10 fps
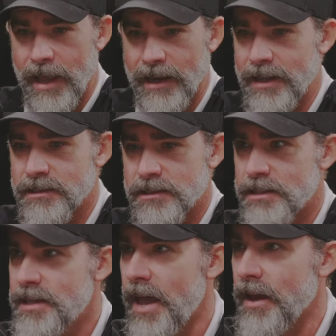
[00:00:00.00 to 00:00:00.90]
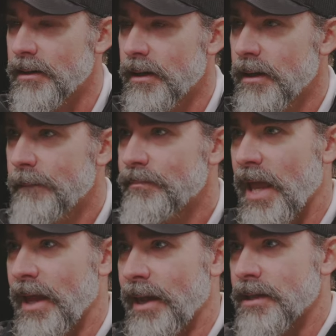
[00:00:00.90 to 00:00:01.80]
and as the dad,
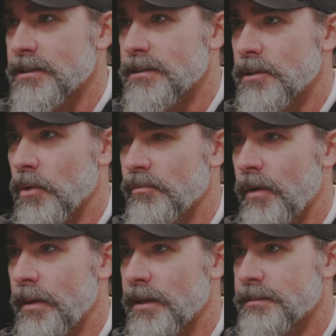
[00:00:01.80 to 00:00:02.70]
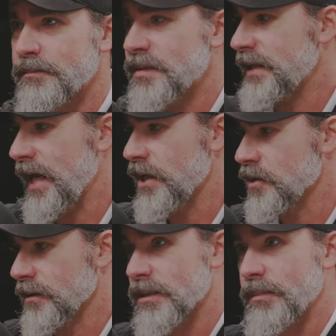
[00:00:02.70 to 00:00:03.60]
and as, you know, if I'm on a
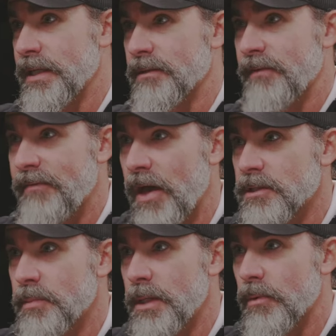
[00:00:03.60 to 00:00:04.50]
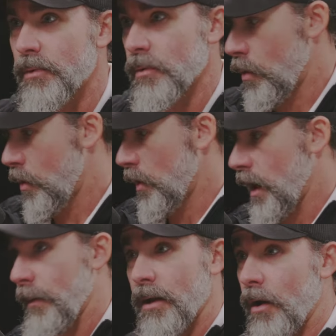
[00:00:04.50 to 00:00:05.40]
stage and speaking to 5,000 people, or
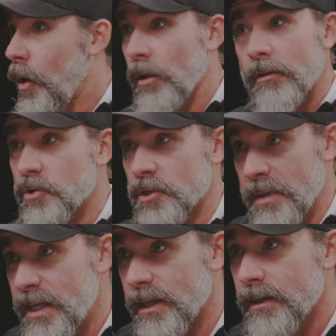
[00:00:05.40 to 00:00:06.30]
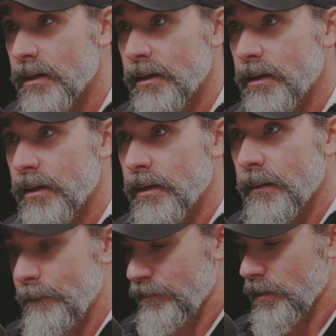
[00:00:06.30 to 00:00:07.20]
am I, all of those are me,
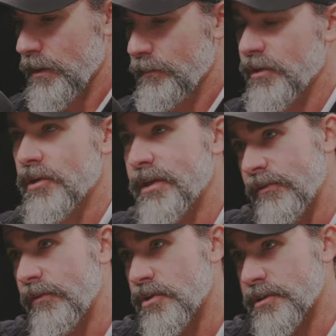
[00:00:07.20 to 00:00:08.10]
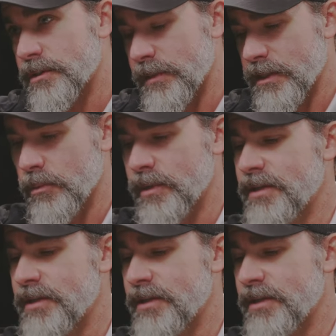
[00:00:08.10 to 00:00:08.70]
but they're different versions of me. So we